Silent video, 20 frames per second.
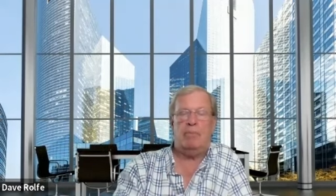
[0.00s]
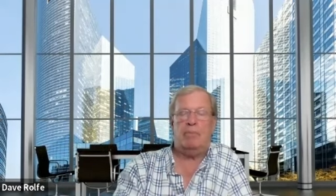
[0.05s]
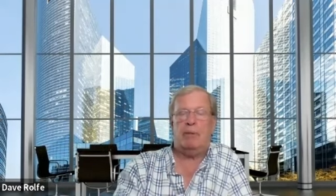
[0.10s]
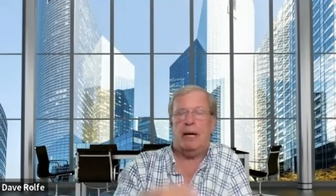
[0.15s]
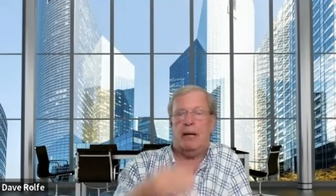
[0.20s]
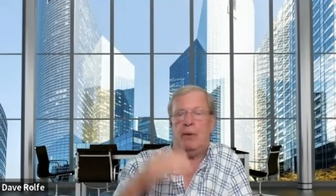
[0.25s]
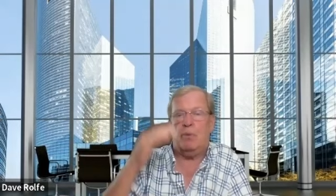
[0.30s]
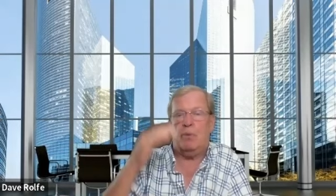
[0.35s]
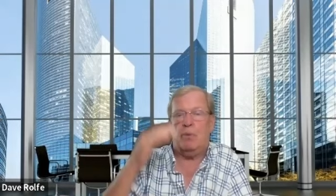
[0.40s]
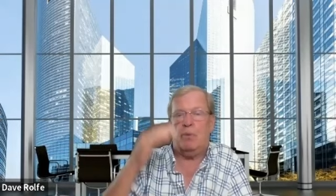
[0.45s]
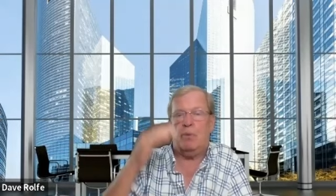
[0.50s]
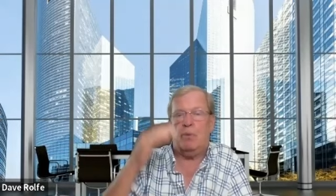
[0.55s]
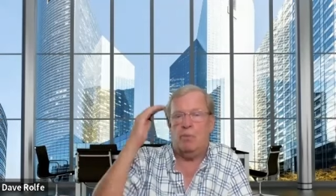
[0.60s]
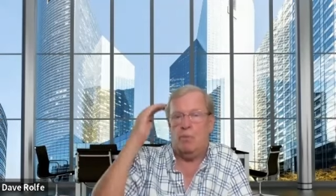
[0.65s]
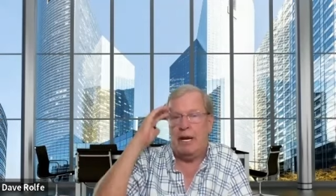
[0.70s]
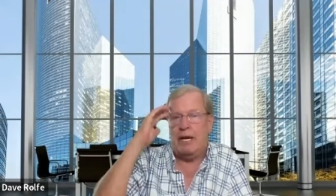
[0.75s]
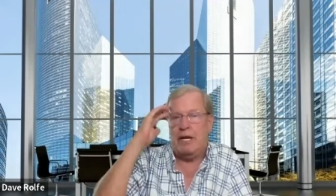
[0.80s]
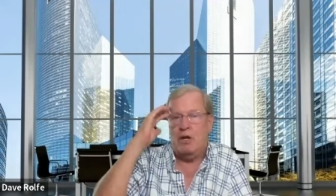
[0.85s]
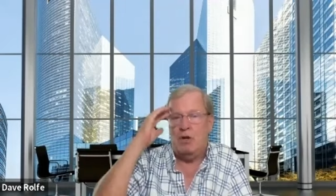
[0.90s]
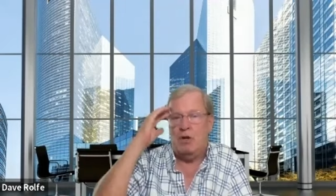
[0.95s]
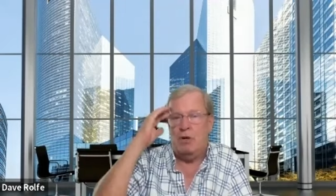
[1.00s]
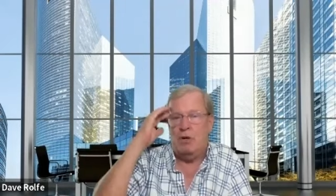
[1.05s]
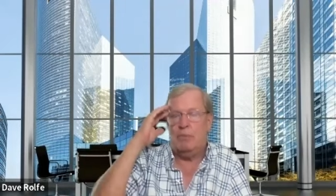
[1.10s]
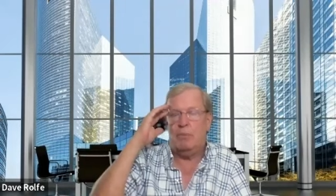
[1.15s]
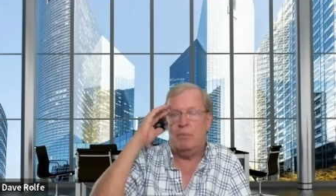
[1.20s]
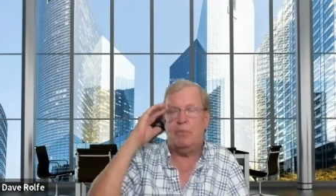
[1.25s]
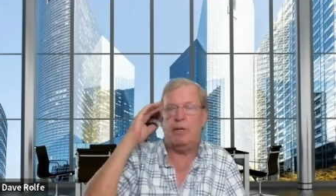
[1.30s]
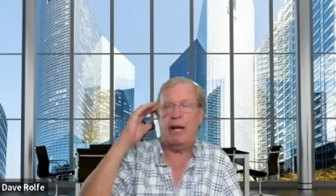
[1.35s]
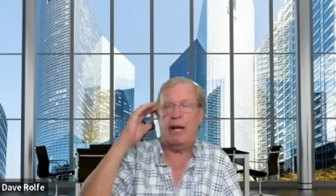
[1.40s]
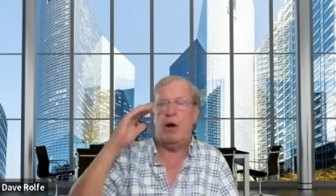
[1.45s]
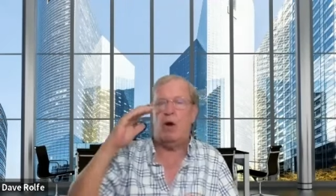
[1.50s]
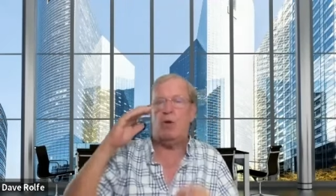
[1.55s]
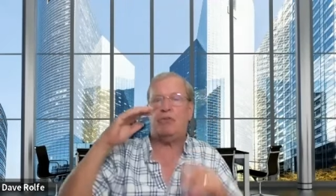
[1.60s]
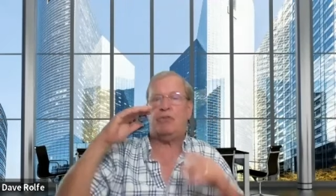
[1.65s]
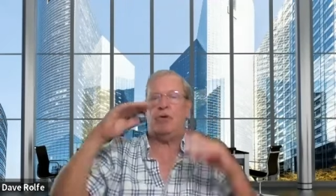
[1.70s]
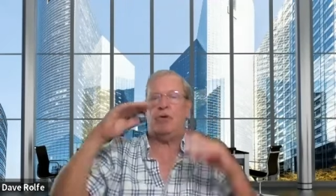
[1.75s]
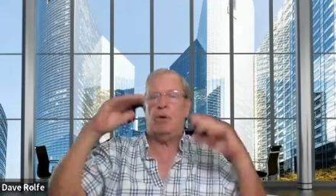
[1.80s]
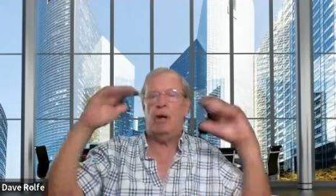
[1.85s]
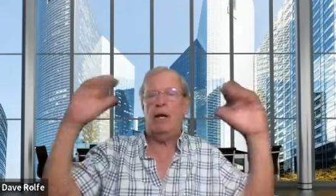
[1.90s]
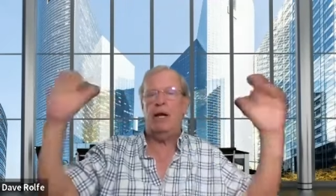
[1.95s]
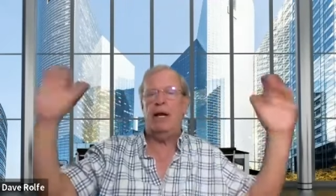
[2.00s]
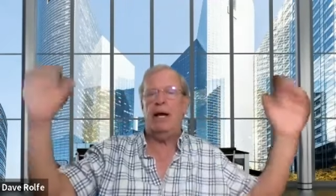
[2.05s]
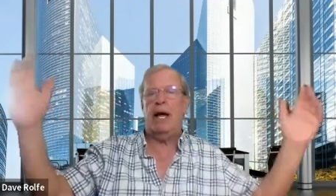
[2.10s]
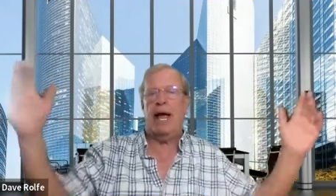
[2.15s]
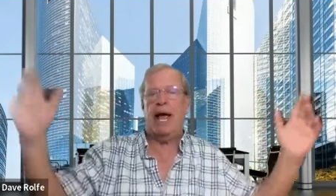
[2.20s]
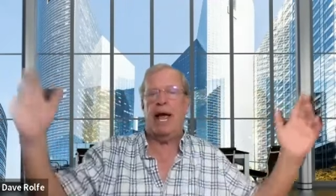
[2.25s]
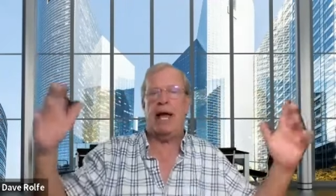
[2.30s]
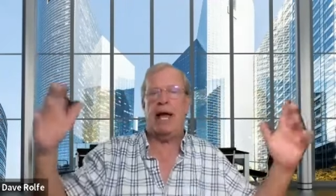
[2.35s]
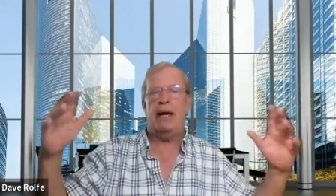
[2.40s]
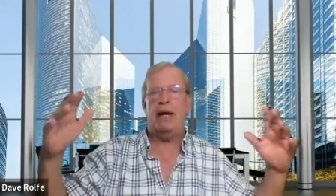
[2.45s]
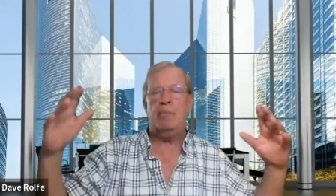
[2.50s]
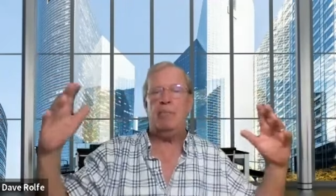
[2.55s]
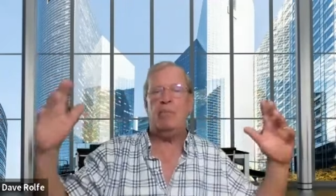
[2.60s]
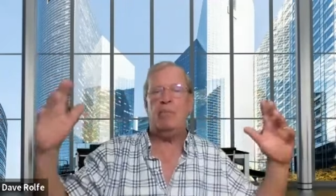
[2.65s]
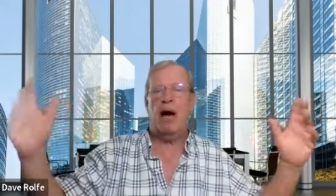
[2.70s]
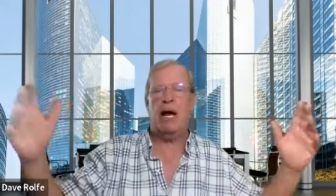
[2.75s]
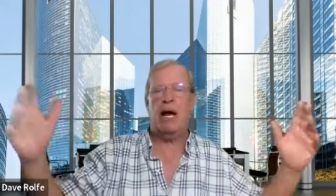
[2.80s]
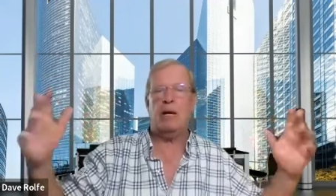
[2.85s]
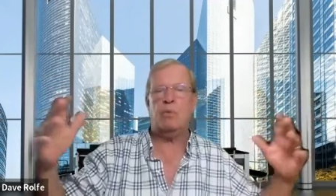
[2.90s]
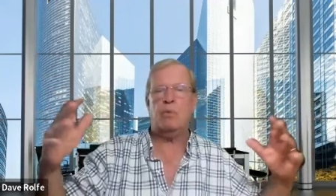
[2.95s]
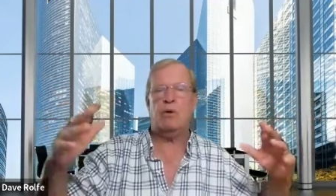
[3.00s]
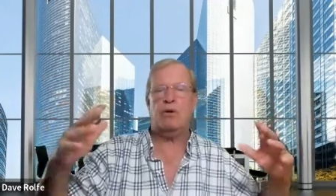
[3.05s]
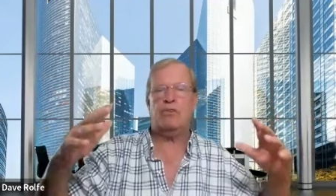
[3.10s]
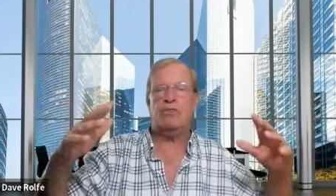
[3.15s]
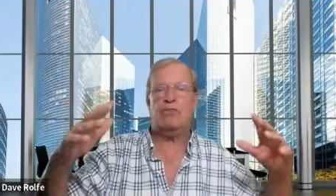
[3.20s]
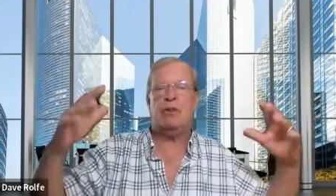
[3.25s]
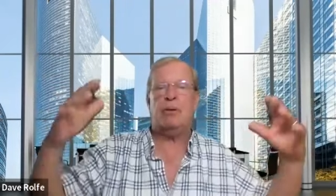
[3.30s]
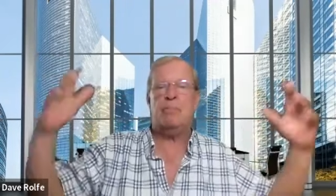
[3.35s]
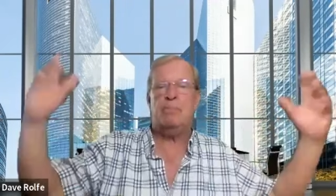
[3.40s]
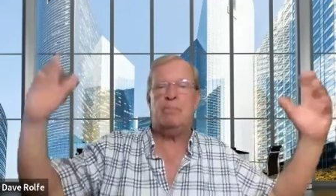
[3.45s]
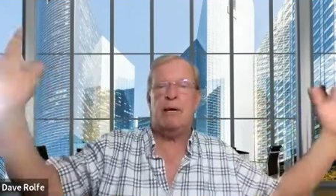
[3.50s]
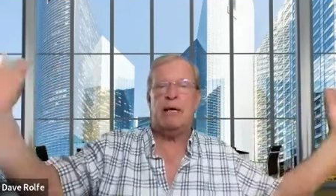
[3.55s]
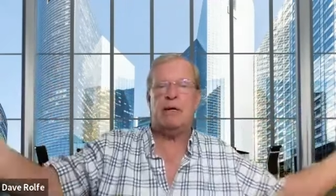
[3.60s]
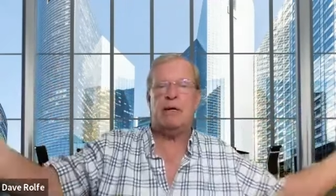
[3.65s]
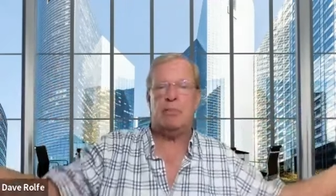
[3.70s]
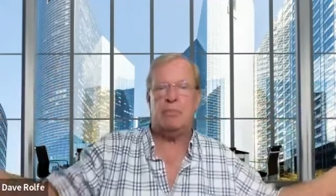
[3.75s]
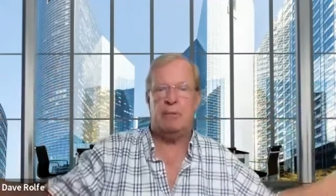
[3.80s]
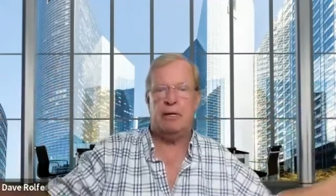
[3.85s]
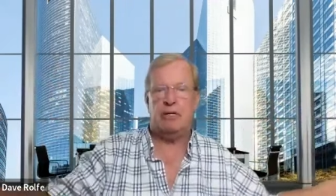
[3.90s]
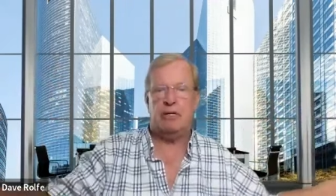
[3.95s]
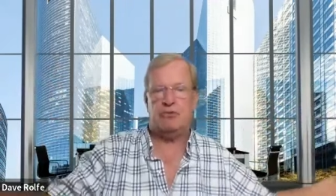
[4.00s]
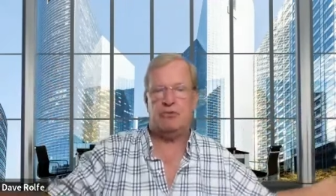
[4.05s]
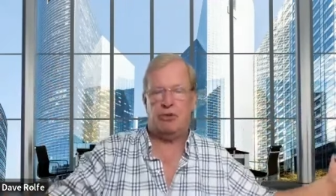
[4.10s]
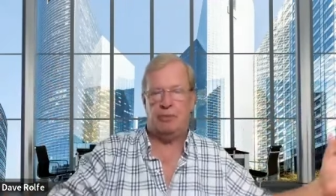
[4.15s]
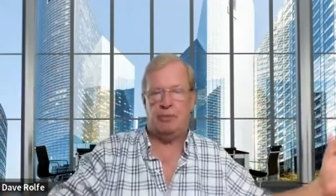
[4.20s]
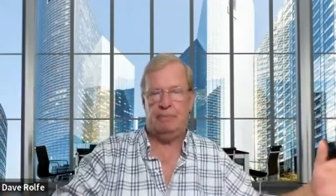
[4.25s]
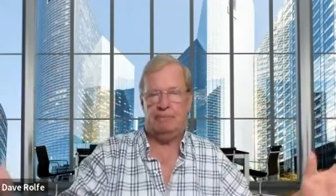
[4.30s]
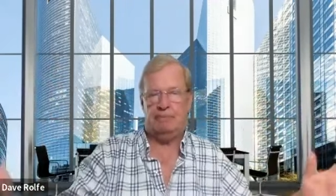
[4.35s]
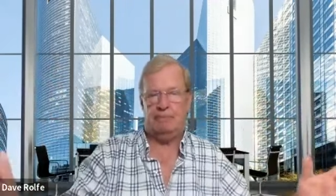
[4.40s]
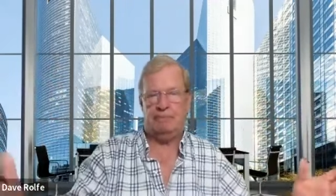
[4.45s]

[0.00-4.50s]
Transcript: But what I what I also had in mind was the bigger picture.